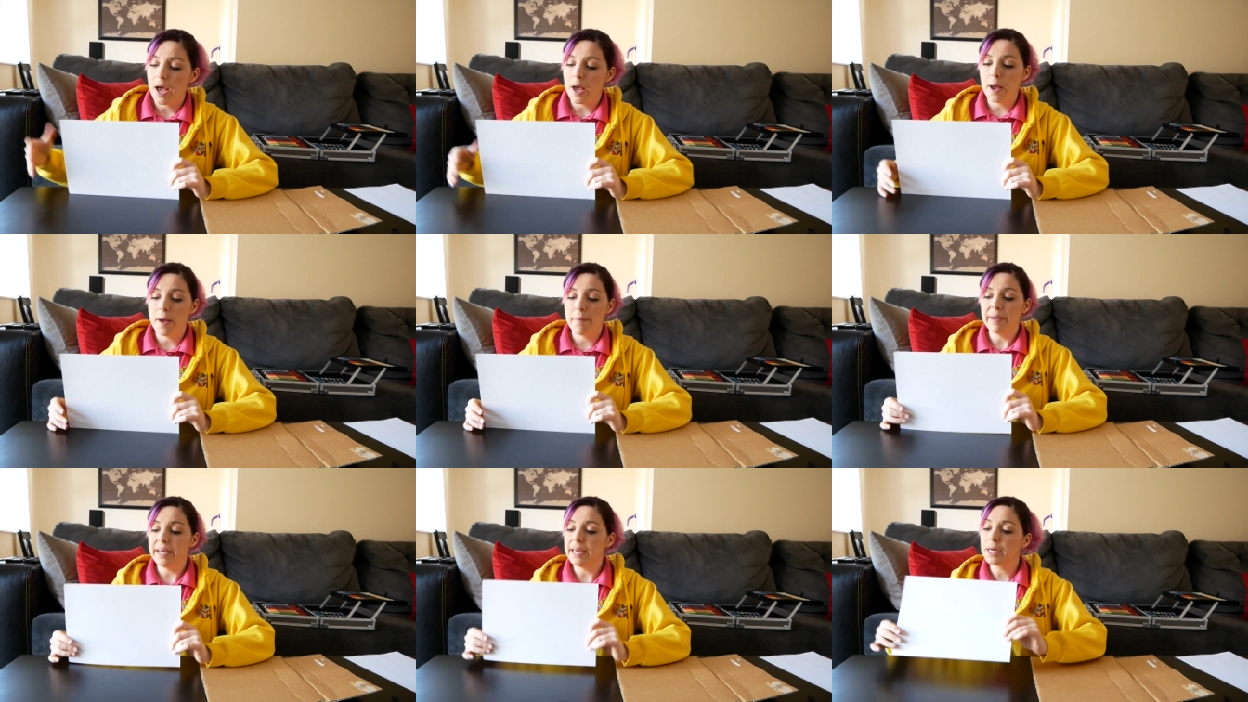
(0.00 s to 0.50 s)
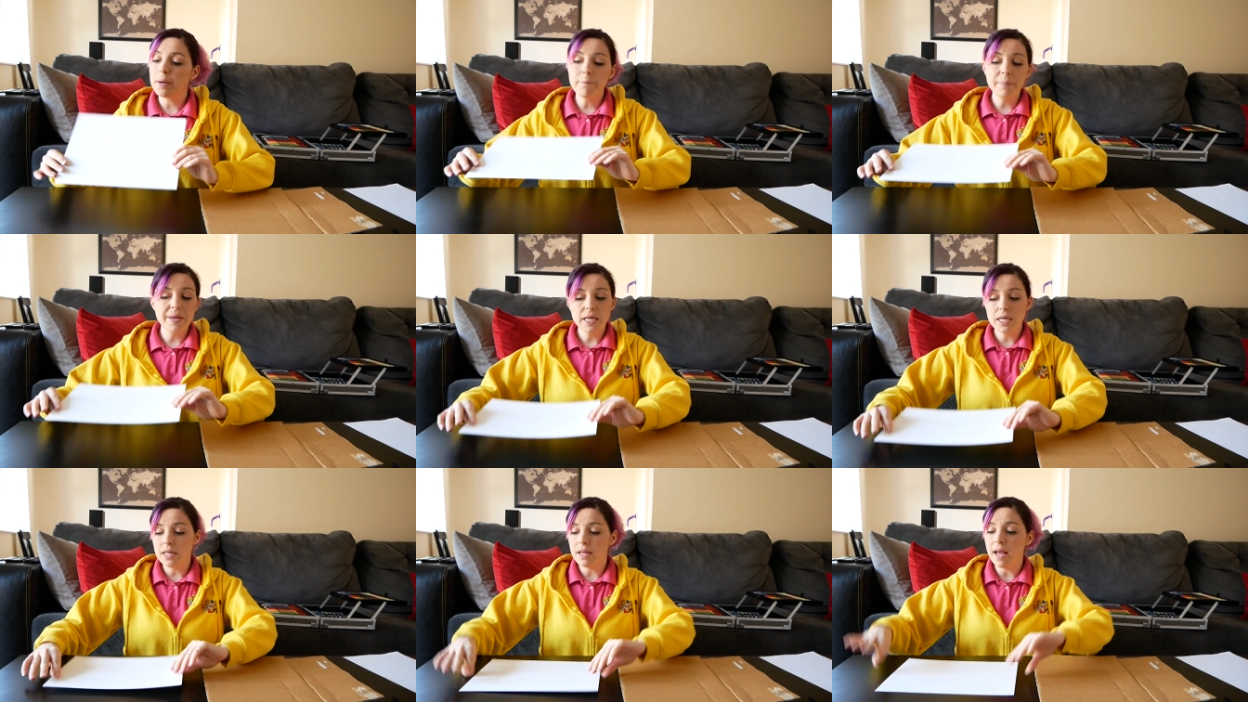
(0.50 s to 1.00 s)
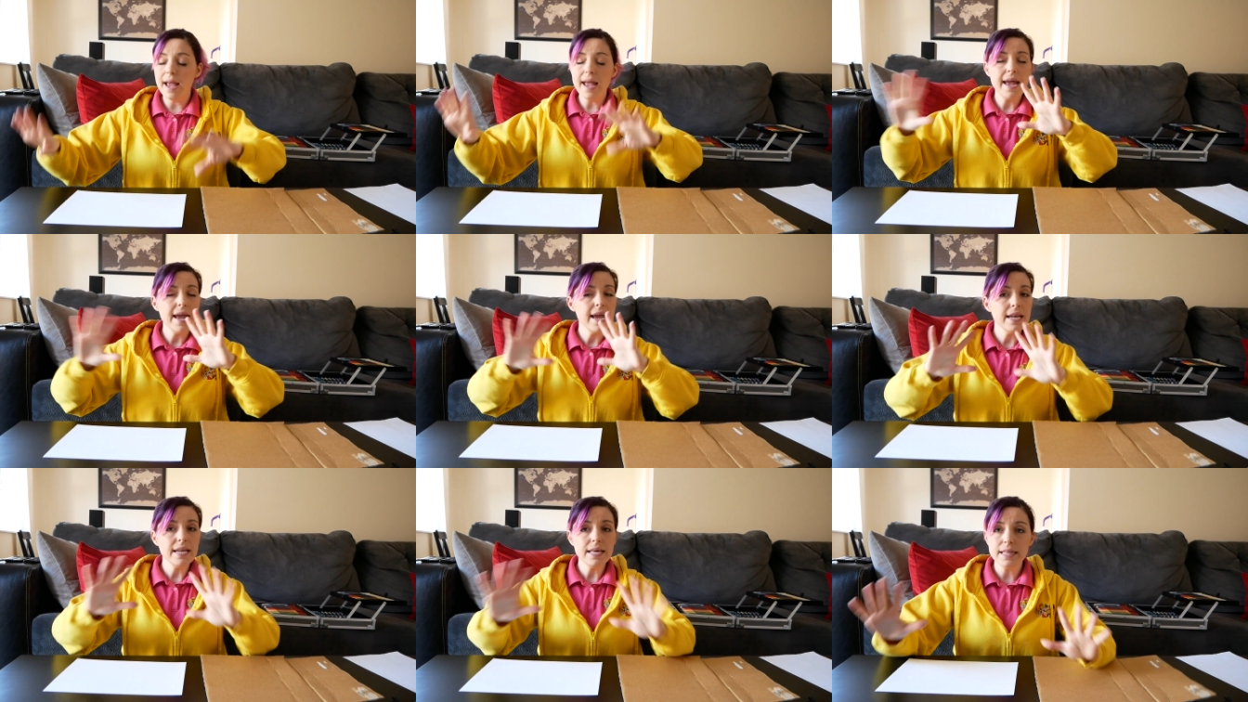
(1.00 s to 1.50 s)
It can be
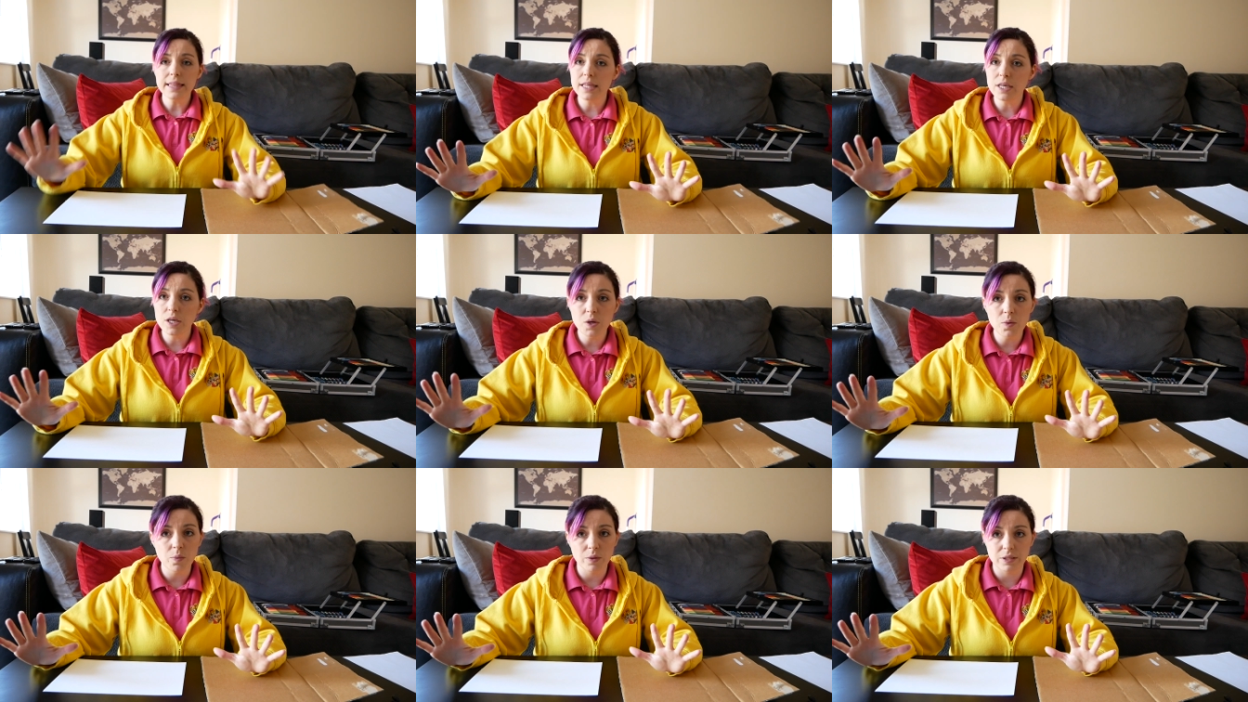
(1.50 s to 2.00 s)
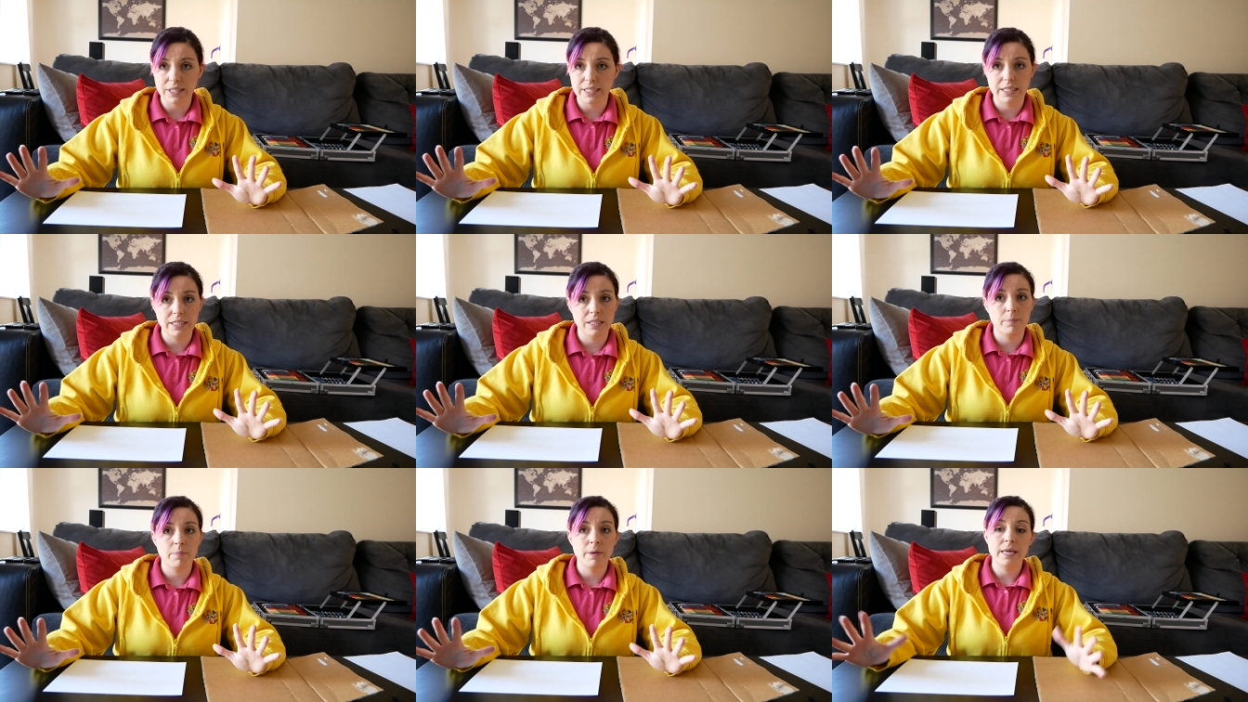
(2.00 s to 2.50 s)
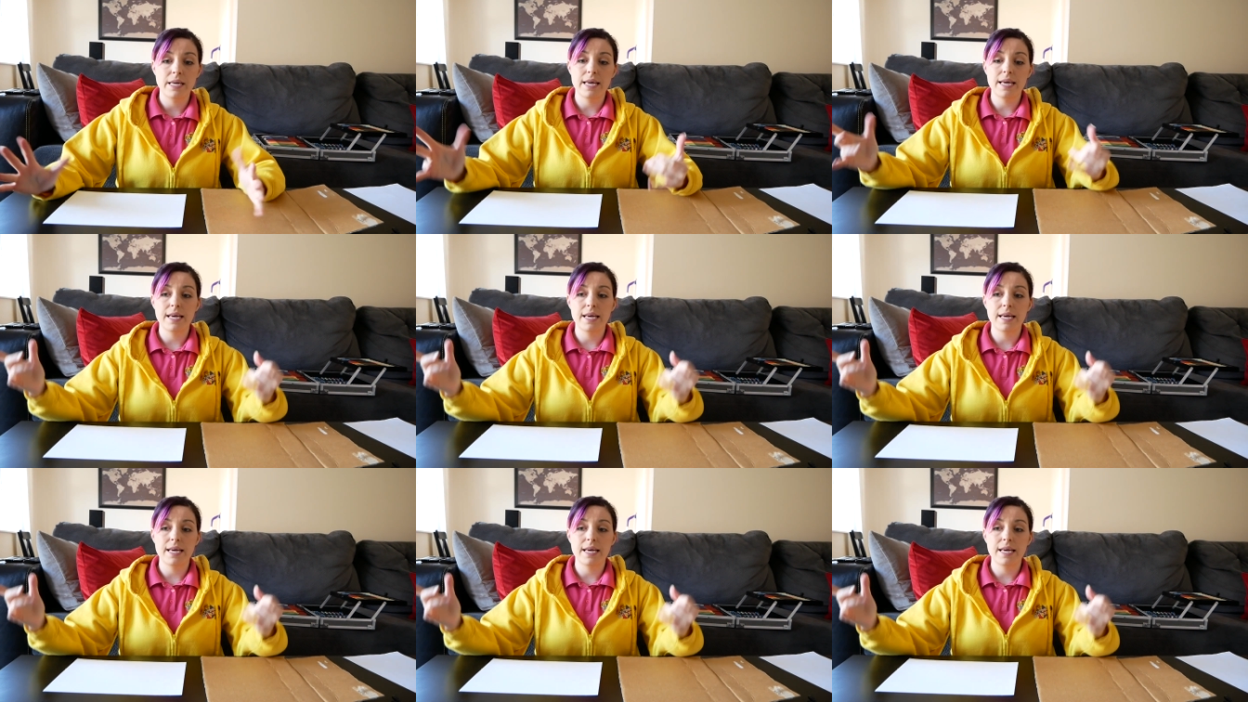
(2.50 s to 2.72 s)
anything you want it to be.